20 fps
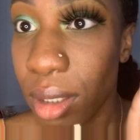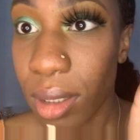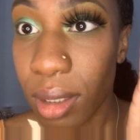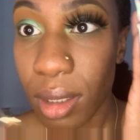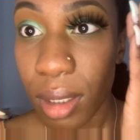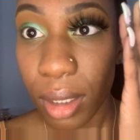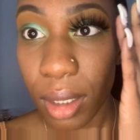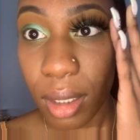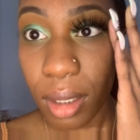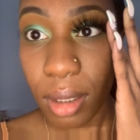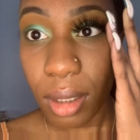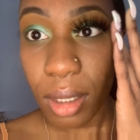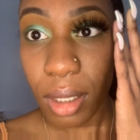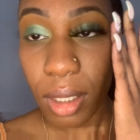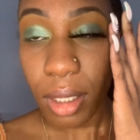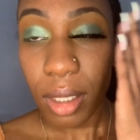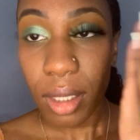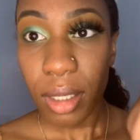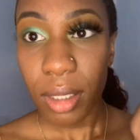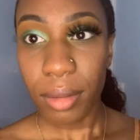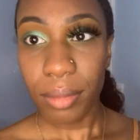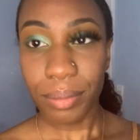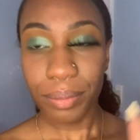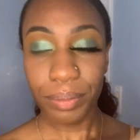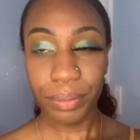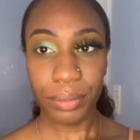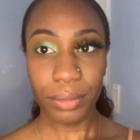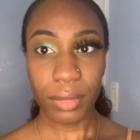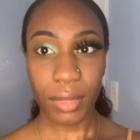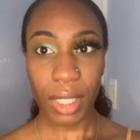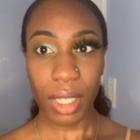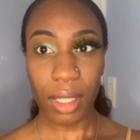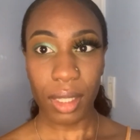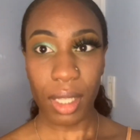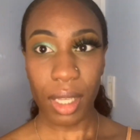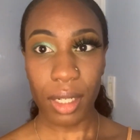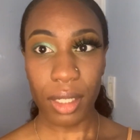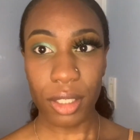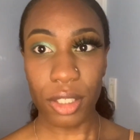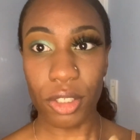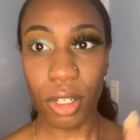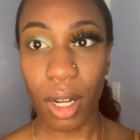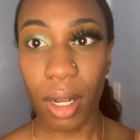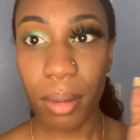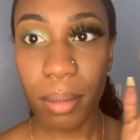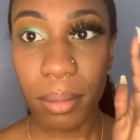stick it there and let it drop.